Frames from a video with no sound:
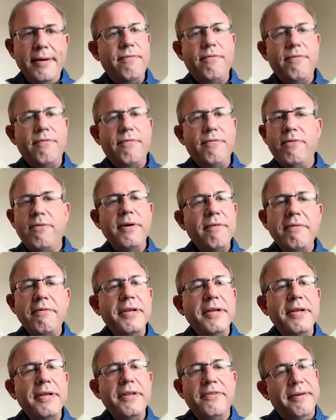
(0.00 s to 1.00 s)
for
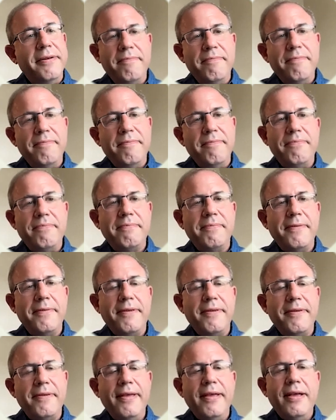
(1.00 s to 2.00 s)
whatever reason,
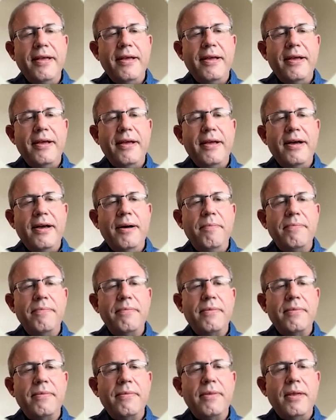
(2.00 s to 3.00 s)

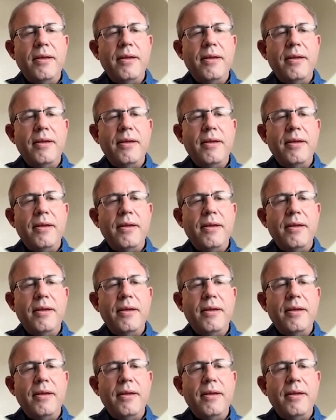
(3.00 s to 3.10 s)
um,